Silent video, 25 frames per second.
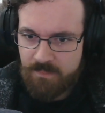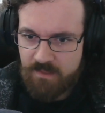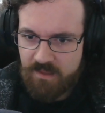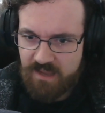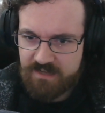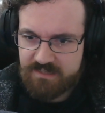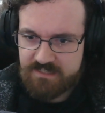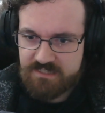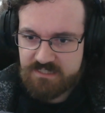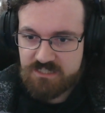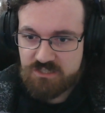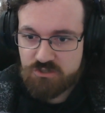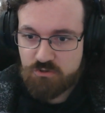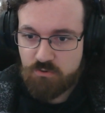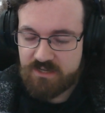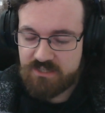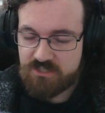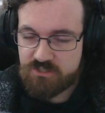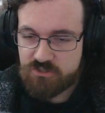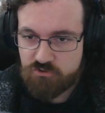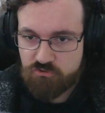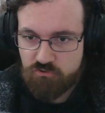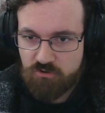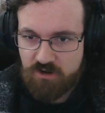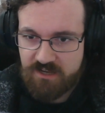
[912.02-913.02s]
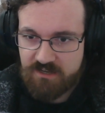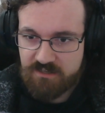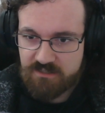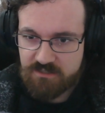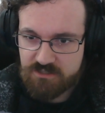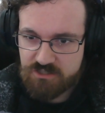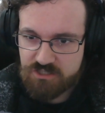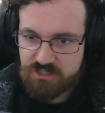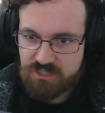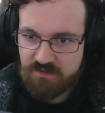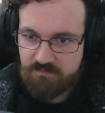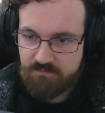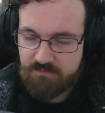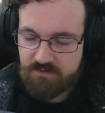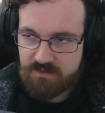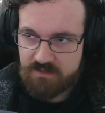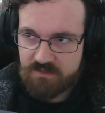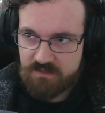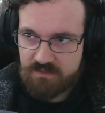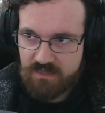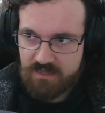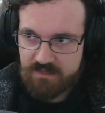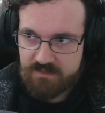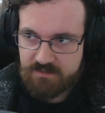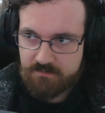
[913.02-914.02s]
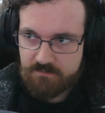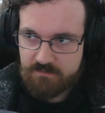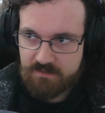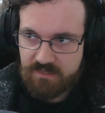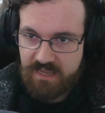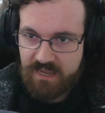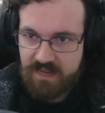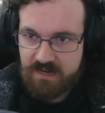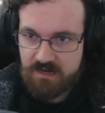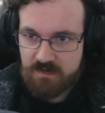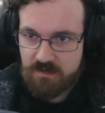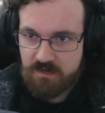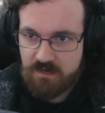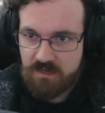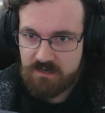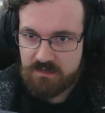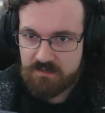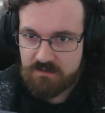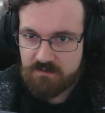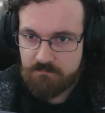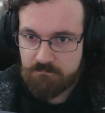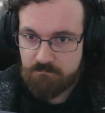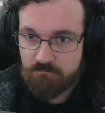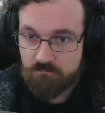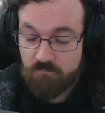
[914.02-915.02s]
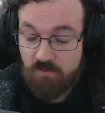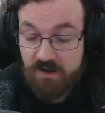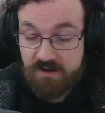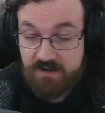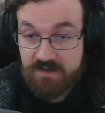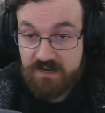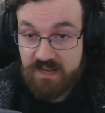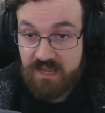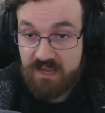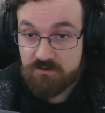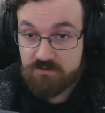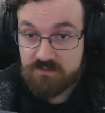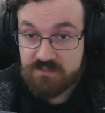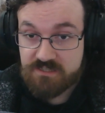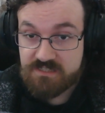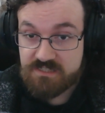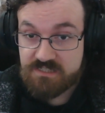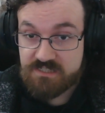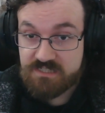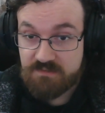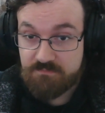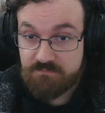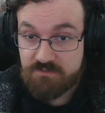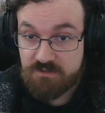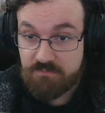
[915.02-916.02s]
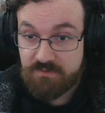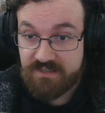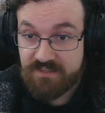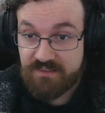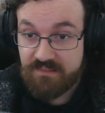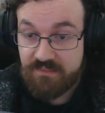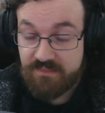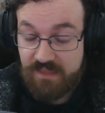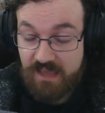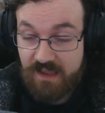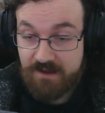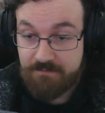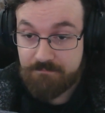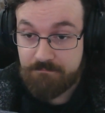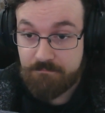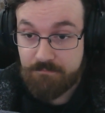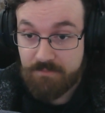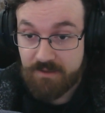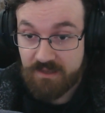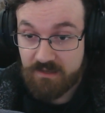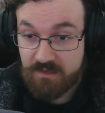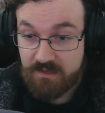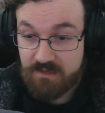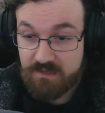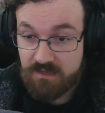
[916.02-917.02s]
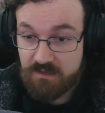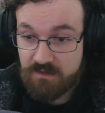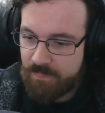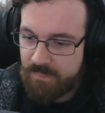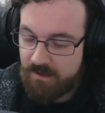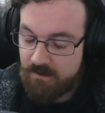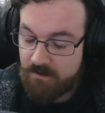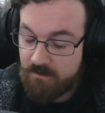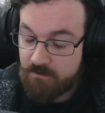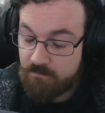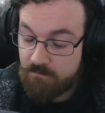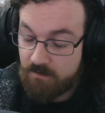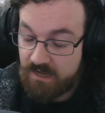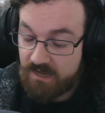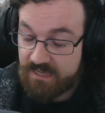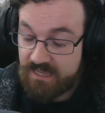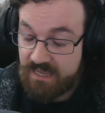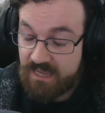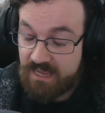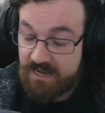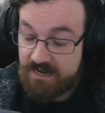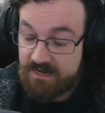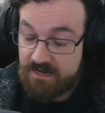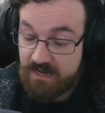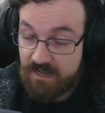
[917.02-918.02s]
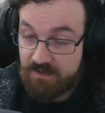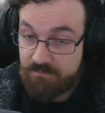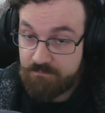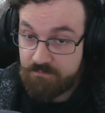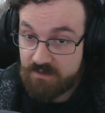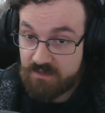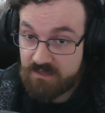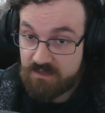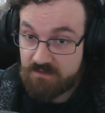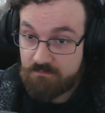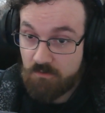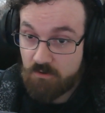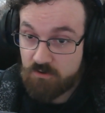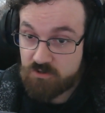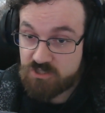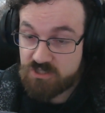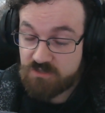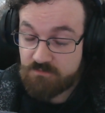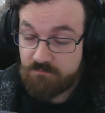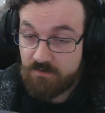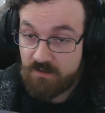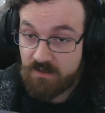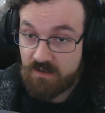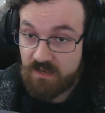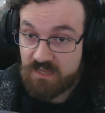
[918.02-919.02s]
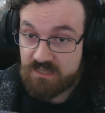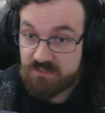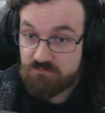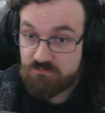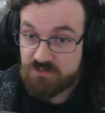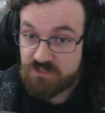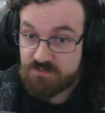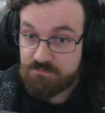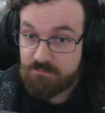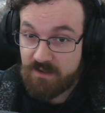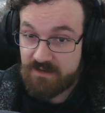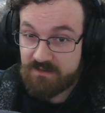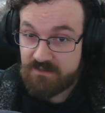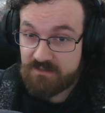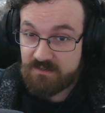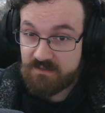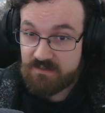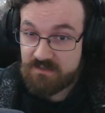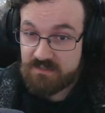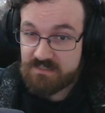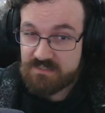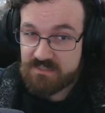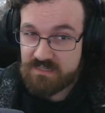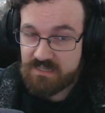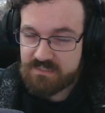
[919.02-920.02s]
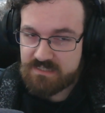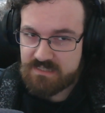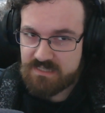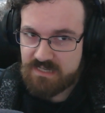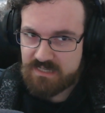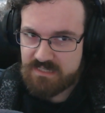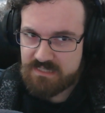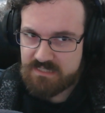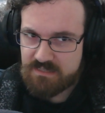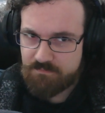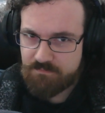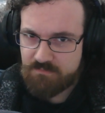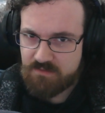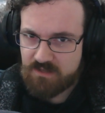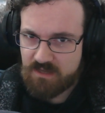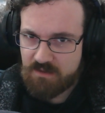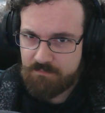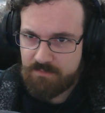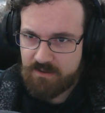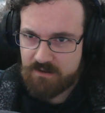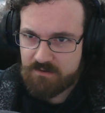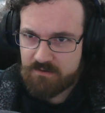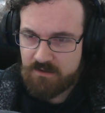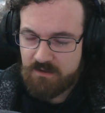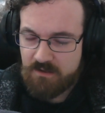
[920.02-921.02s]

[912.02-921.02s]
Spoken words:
And this is quite strange, given that the catalog right now doesn't seem to be that big. Now, again, I believe OceanVeil has responded to this and said something about,